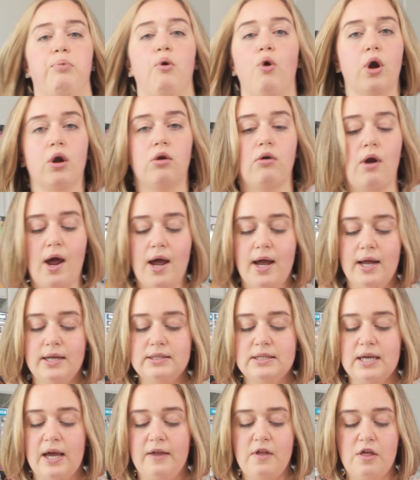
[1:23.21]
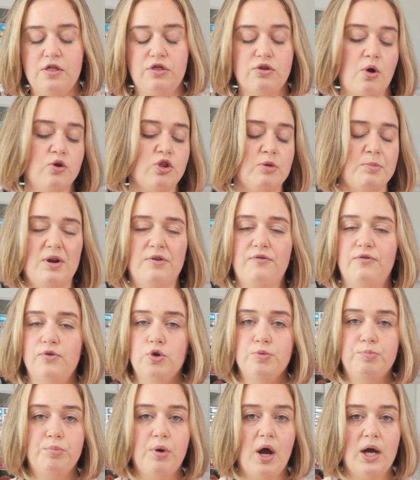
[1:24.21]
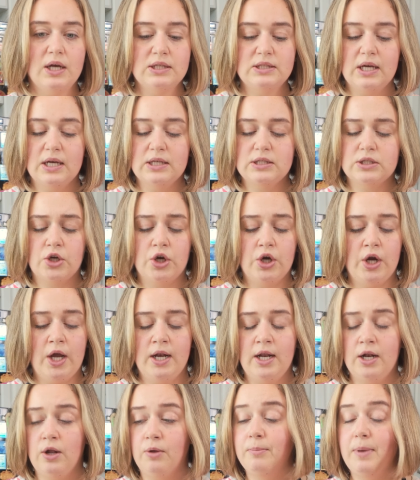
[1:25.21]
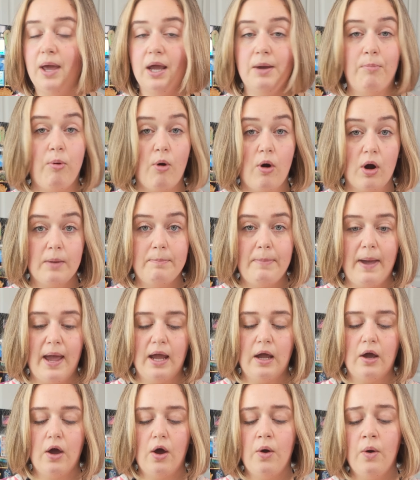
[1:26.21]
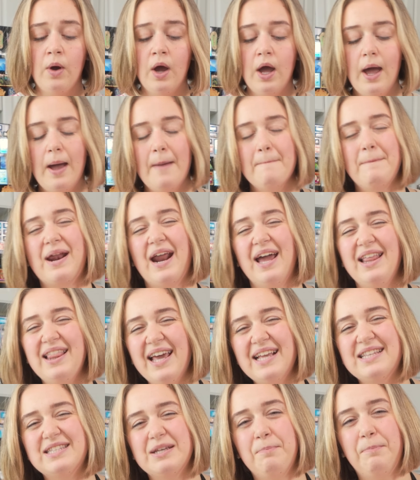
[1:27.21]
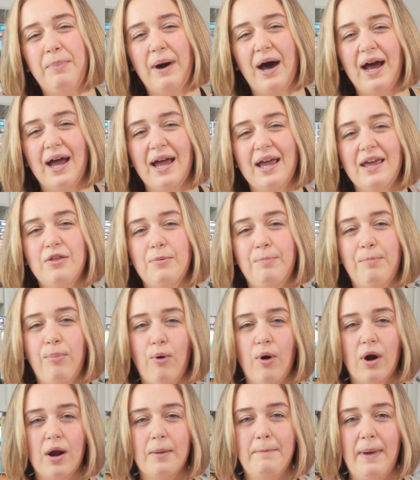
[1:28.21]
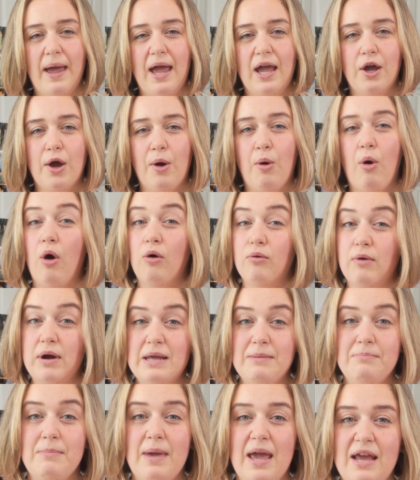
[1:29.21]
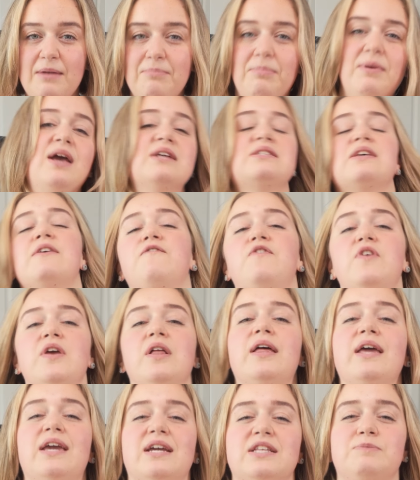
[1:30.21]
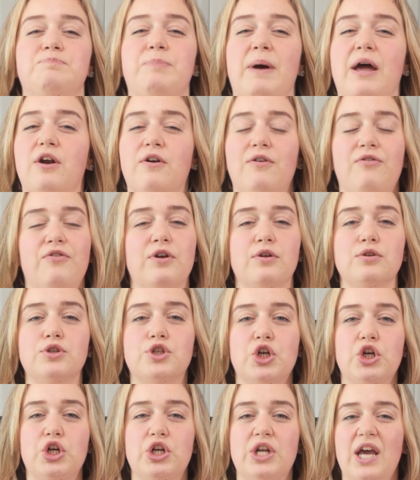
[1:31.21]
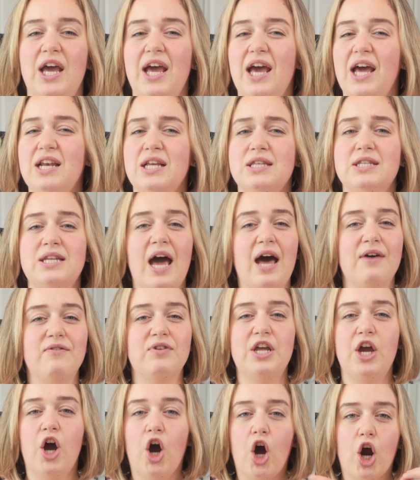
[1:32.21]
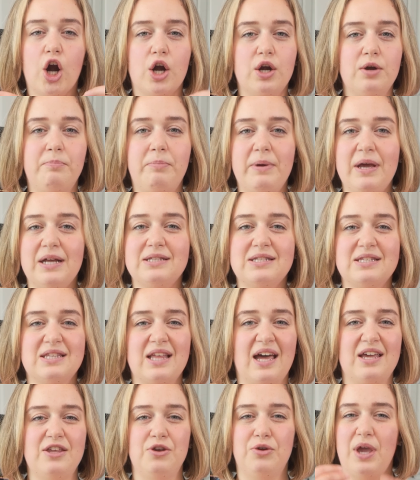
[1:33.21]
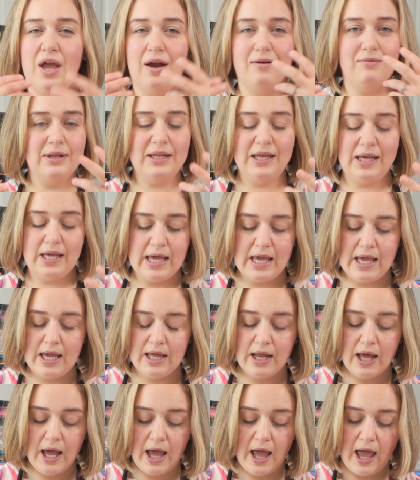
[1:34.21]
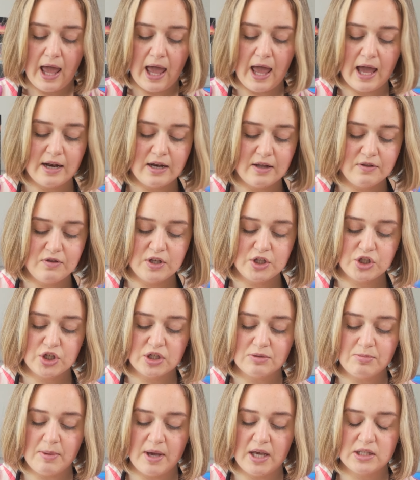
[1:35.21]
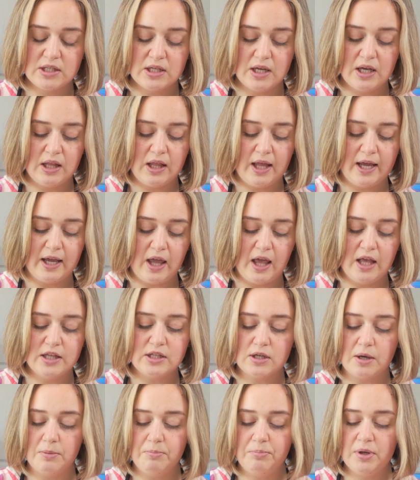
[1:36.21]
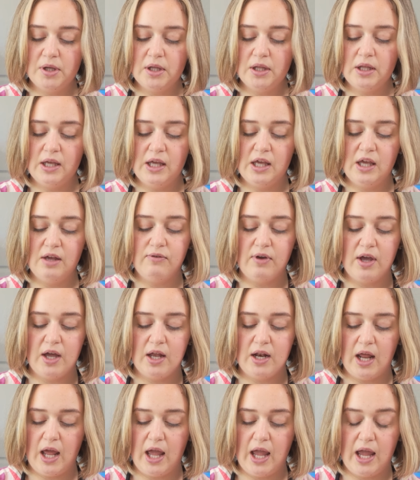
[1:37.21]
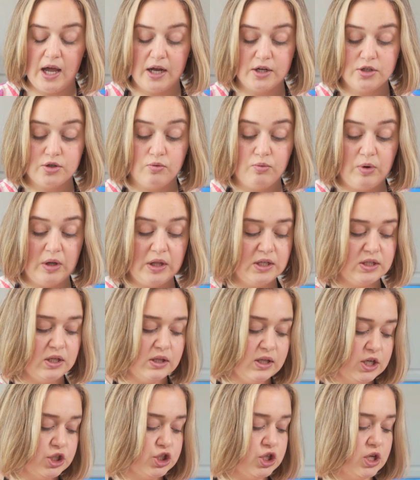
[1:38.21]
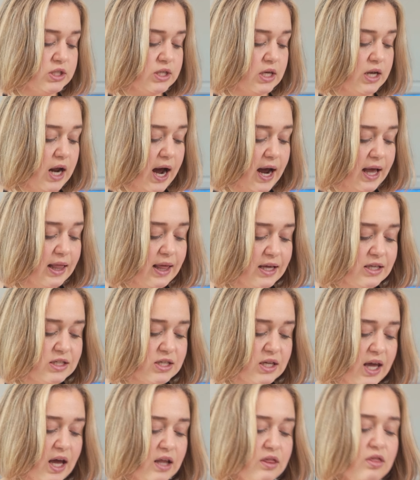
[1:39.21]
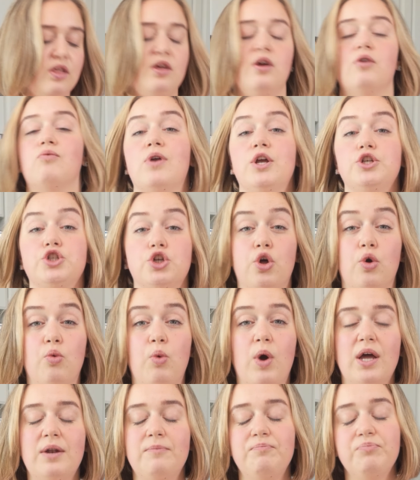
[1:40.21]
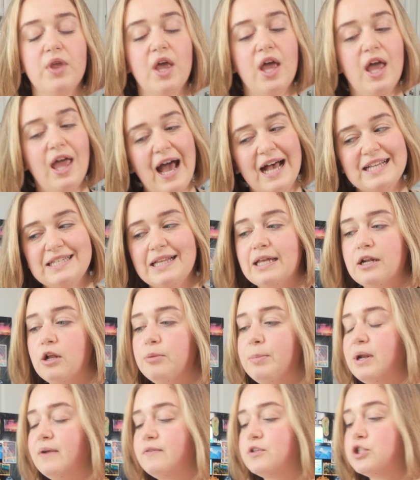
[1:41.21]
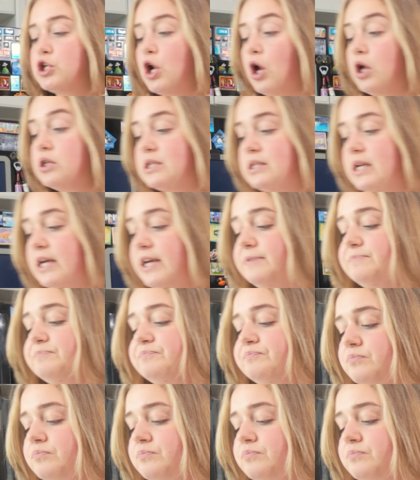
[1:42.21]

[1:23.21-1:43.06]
pork rinds and then throw them in a food processor and it'll make pork panko, but I like to buy the pork panko already made because I feel like it's better filtered, doesn't have any hard bits that you can't really eat, and this just makes it like it's completely even and really delicious. And I like to get the original one. Has a little bit of salt in it,